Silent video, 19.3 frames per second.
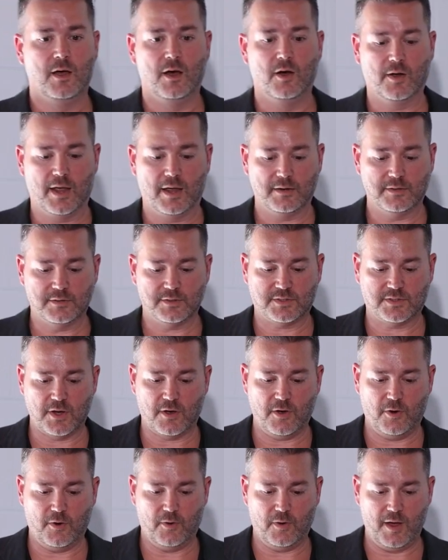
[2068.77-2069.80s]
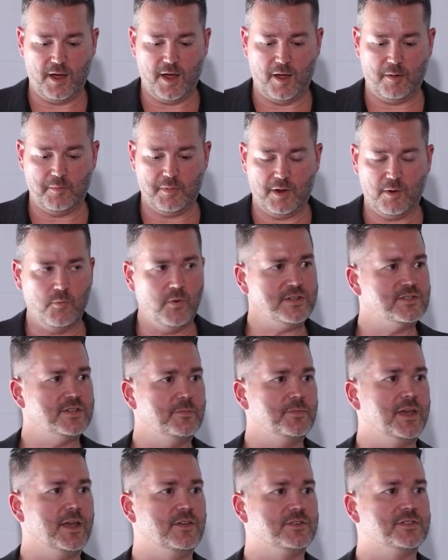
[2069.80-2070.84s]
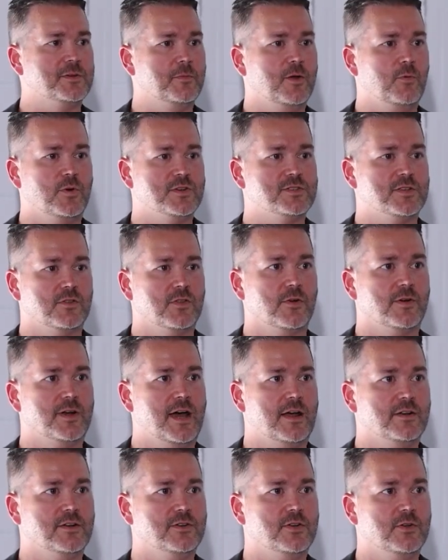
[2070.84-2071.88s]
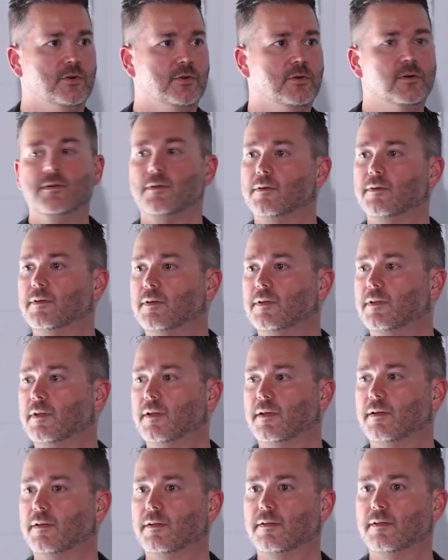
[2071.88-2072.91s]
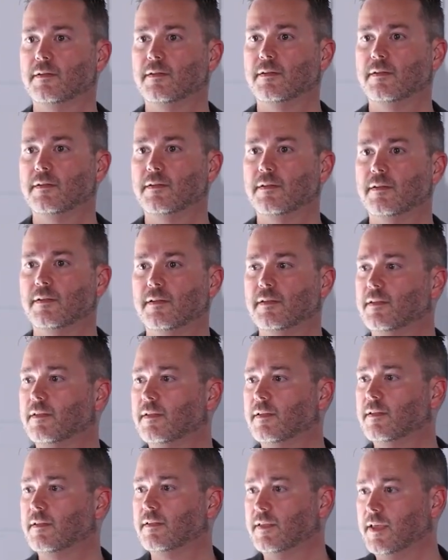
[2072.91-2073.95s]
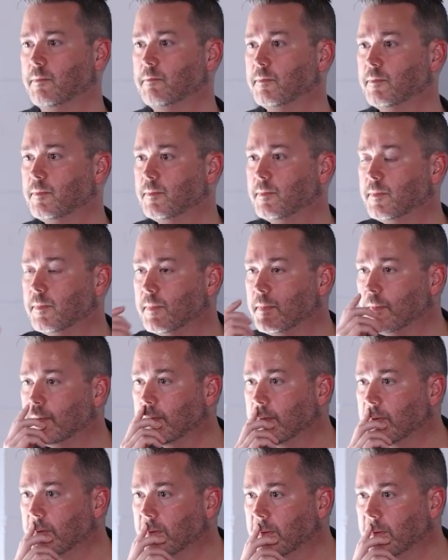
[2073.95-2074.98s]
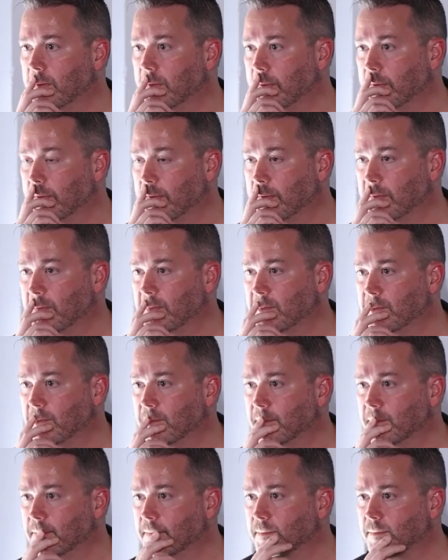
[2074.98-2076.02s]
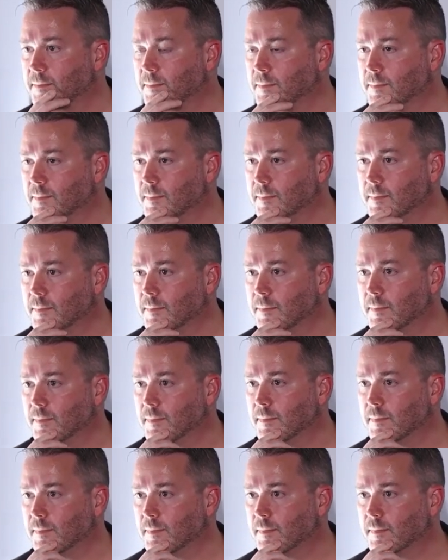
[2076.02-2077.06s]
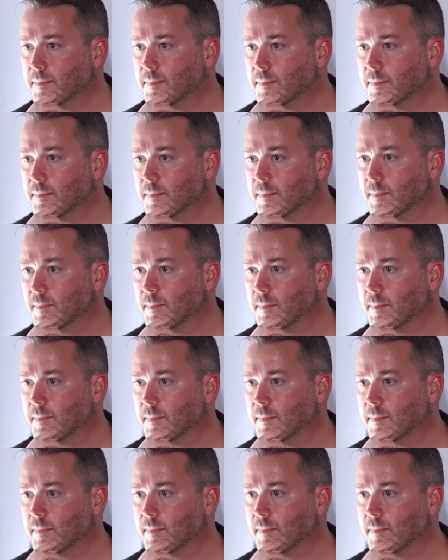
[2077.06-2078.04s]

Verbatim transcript: Okay, so um, what's something else somebody wants to learn how to do? Well, you should zoom in on the screen, by the way. Yep. should someone be suspicious of something free?